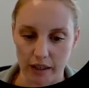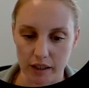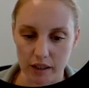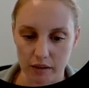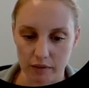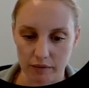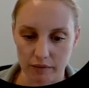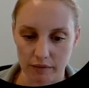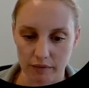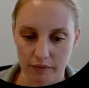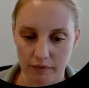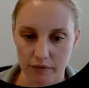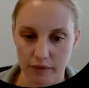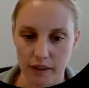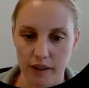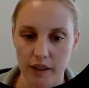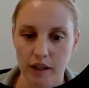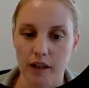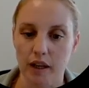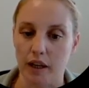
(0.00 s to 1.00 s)
it,
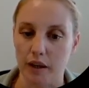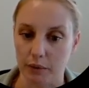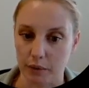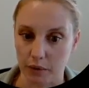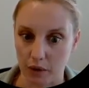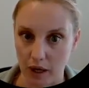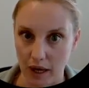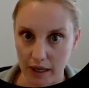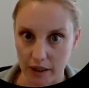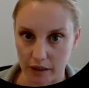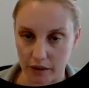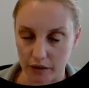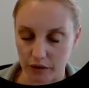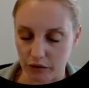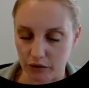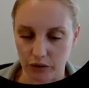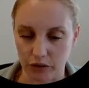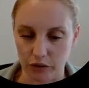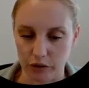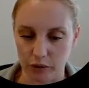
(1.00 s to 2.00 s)
and it will add it. It'll
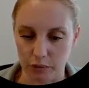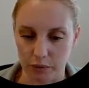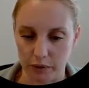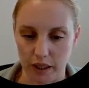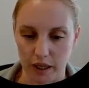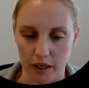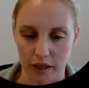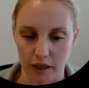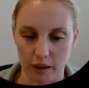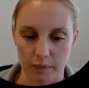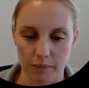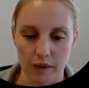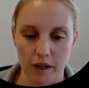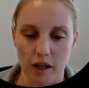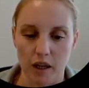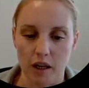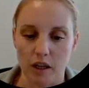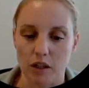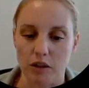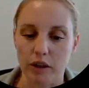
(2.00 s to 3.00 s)
just duplicate it.
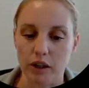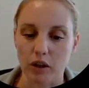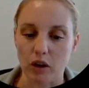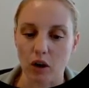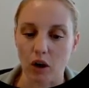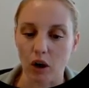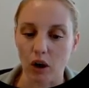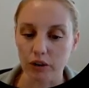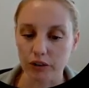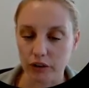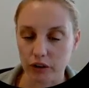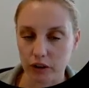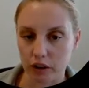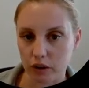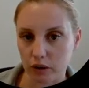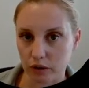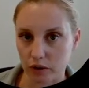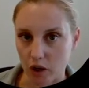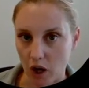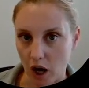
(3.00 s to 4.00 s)
You can also
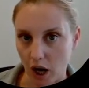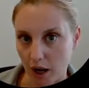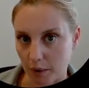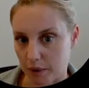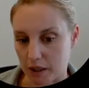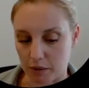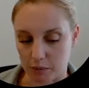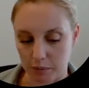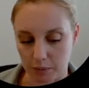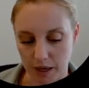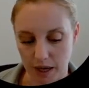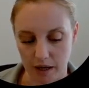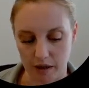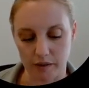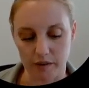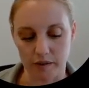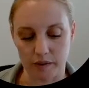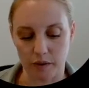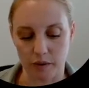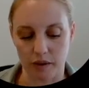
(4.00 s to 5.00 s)
use copy and
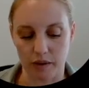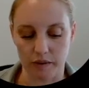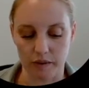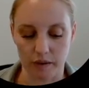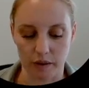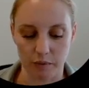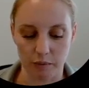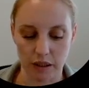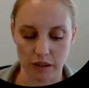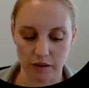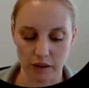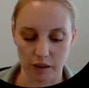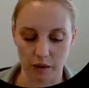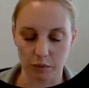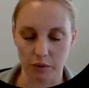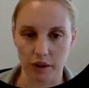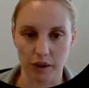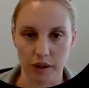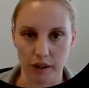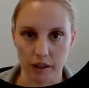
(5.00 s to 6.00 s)
paste. So this can be done
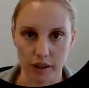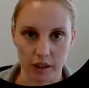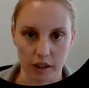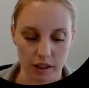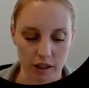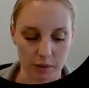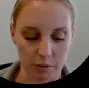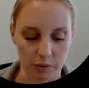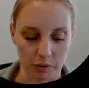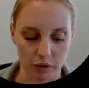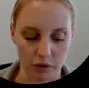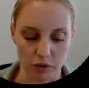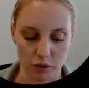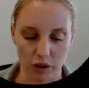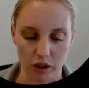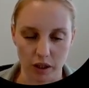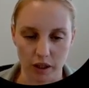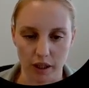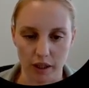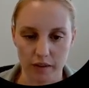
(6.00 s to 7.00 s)
with the keyboard
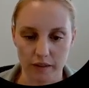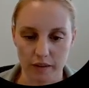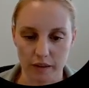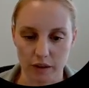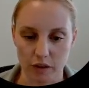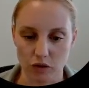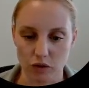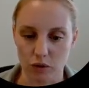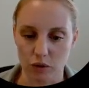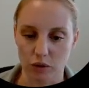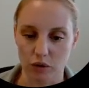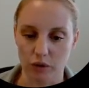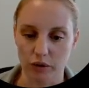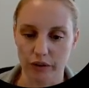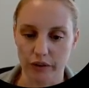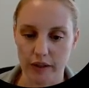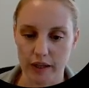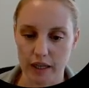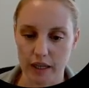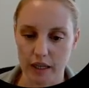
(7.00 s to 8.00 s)
shortcuts, Control
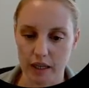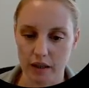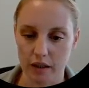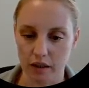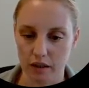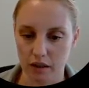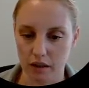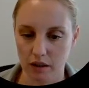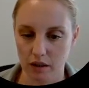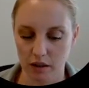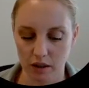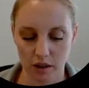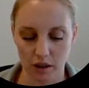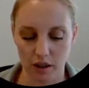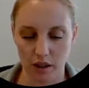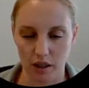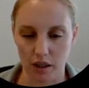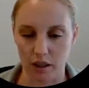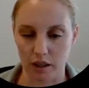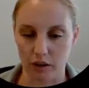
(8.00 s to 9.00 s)
C
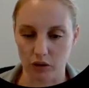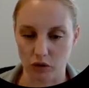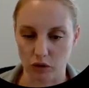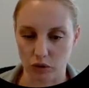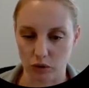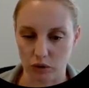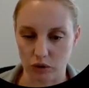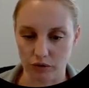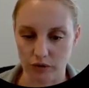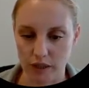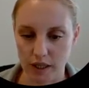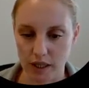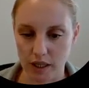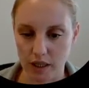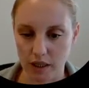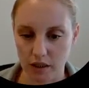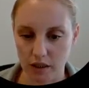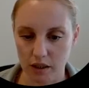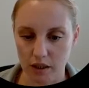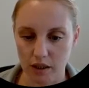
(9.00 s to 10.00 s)
and Control
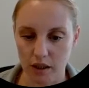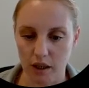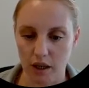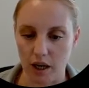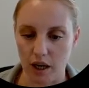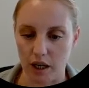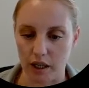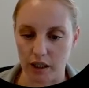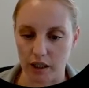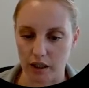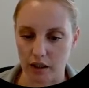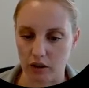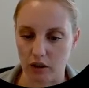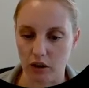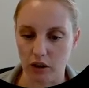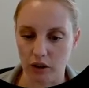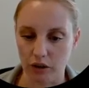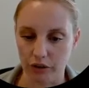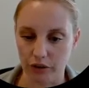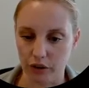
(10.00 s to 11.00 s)
V. I can
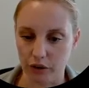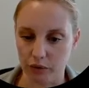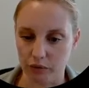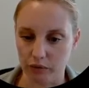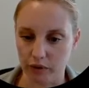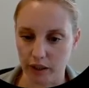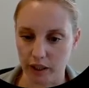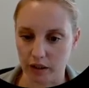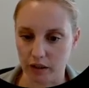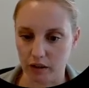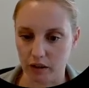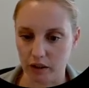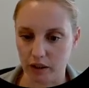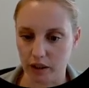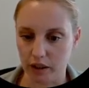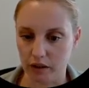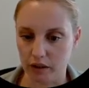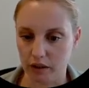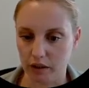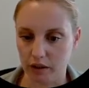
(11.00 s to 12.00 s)
also right
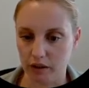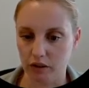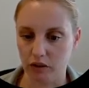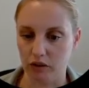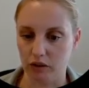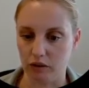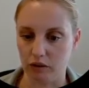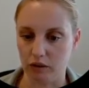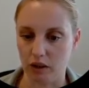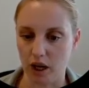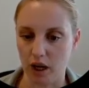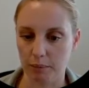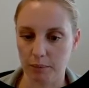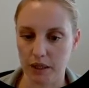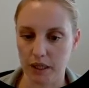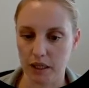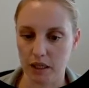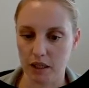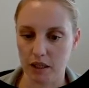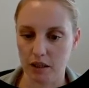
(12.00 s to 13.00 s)
click, do
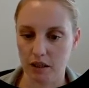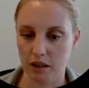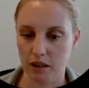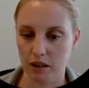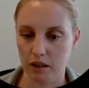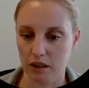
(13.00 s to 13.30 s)
copy